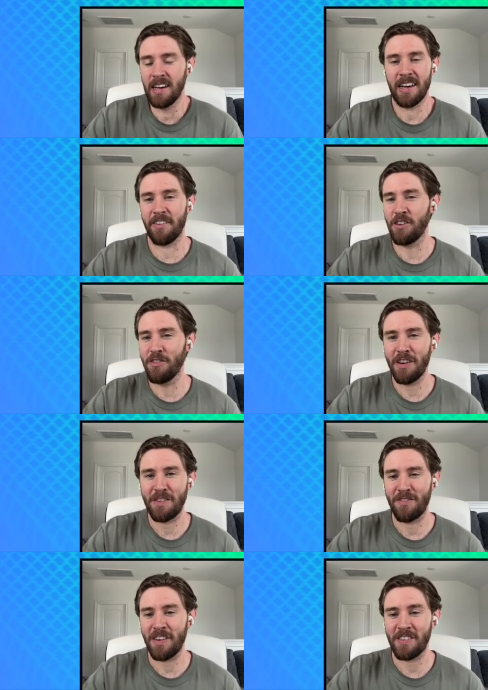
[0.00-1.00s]
A few
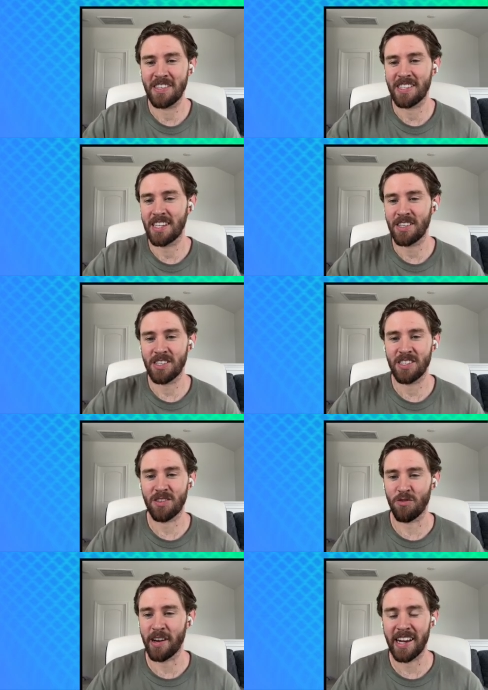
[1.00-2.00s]
50-50
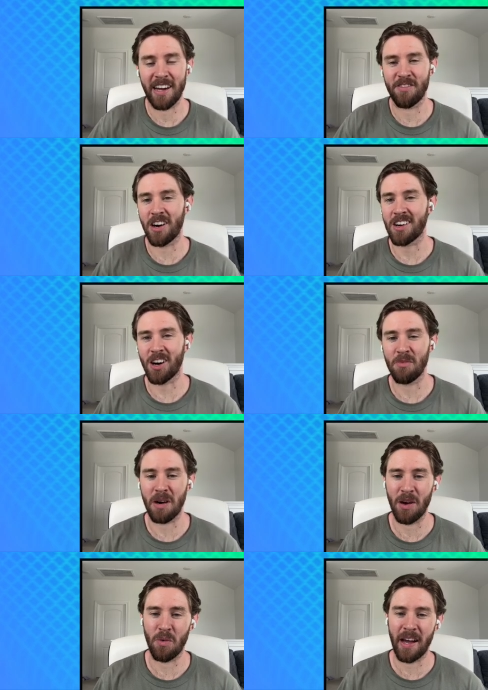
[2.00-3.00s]
decisions really have not gone
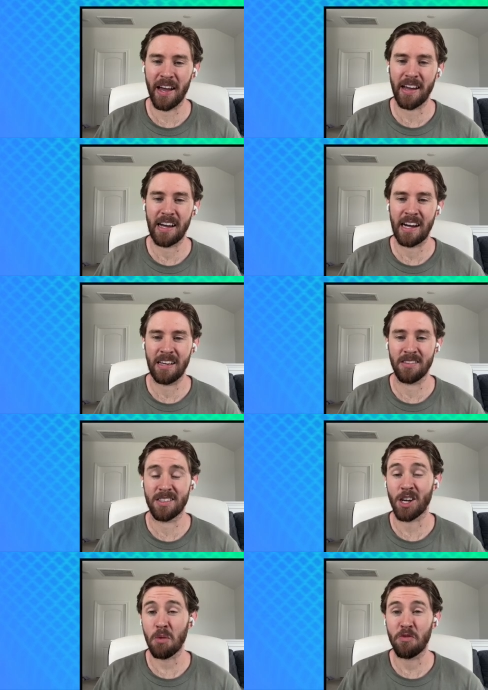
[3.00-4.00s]
my way, and the
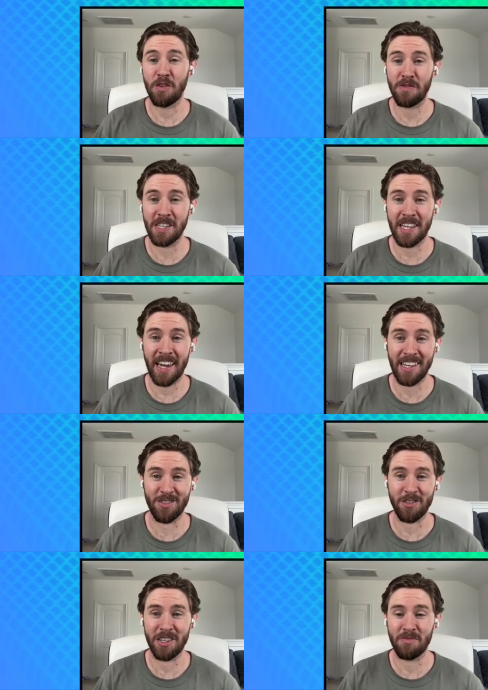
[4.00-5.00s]
top 50k
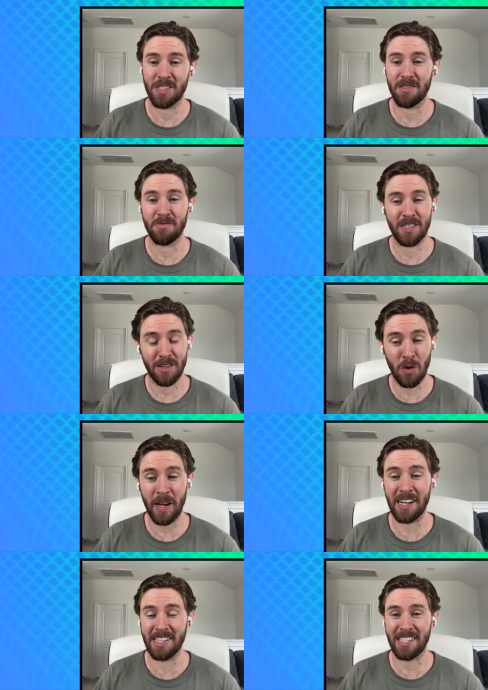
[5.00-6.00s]
dreams
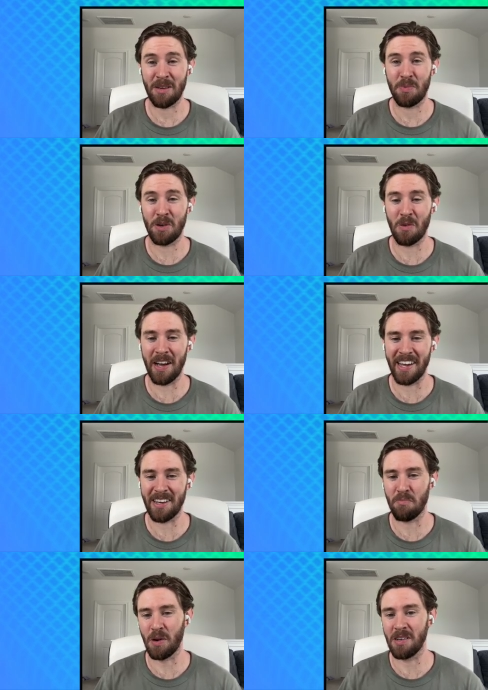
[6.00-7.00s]
quickly slipping
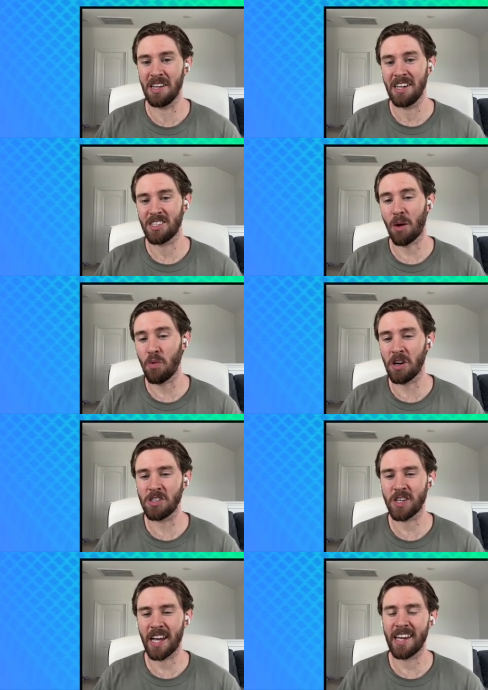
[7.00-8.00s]
away, but top
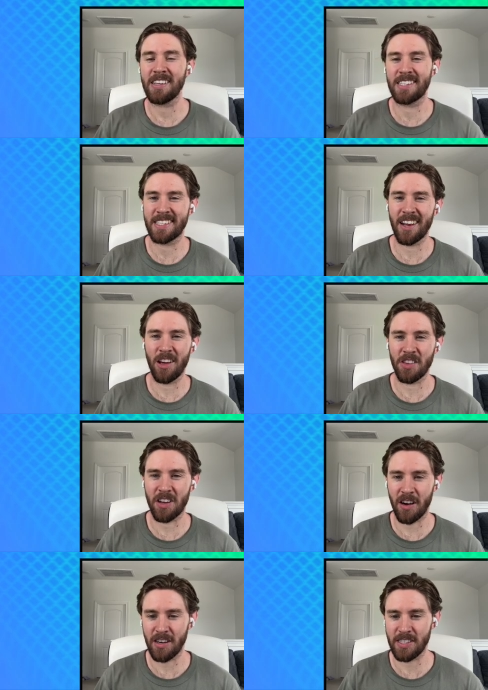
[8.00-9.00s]
100k still on the
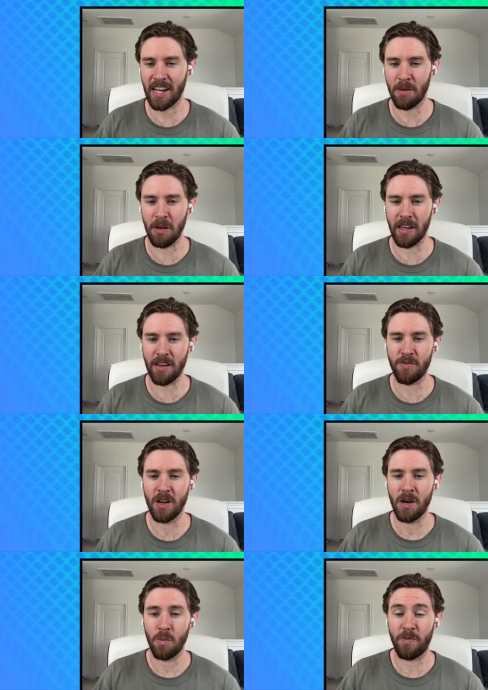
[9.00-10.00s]
cards, I believe.
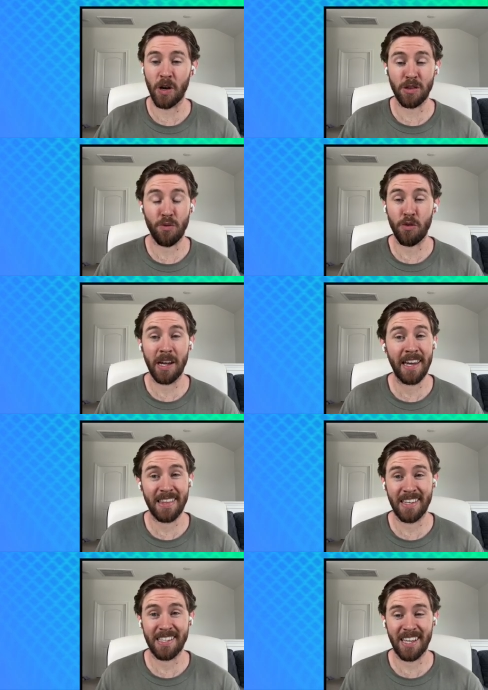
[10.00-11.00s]
We've got the free
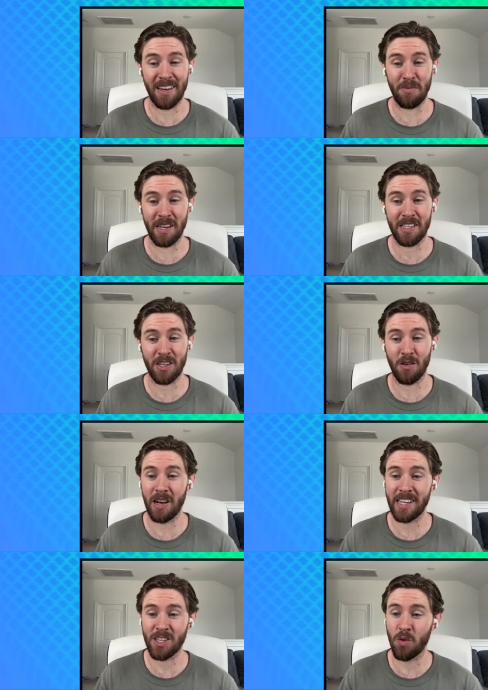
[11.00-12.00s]
hit this game week, so
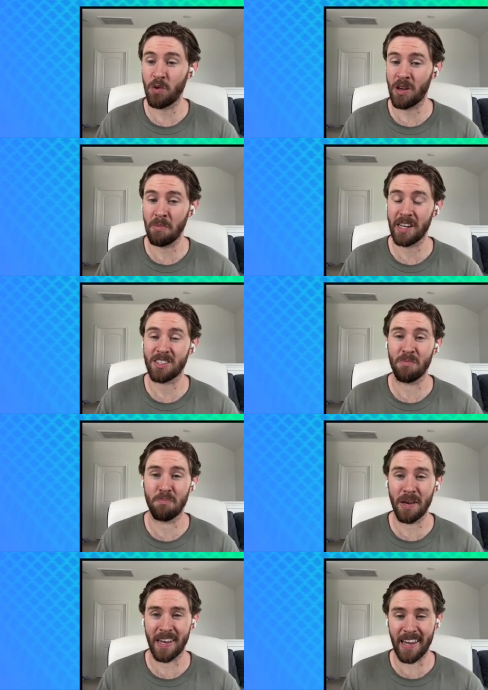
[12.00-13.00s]
let's hope we can make some
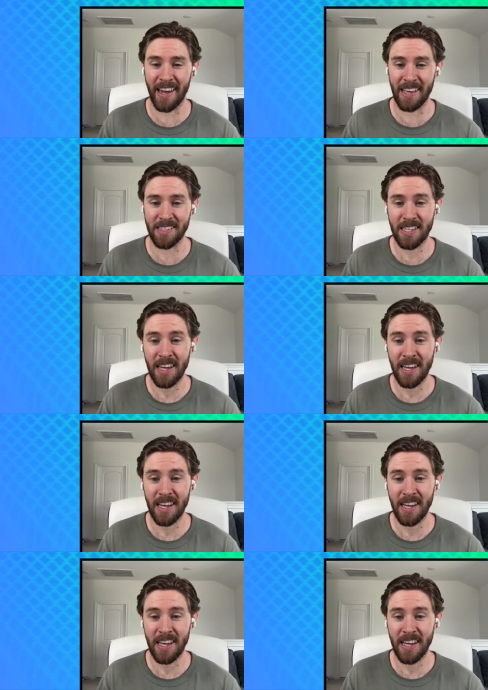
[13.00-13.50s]
big gains.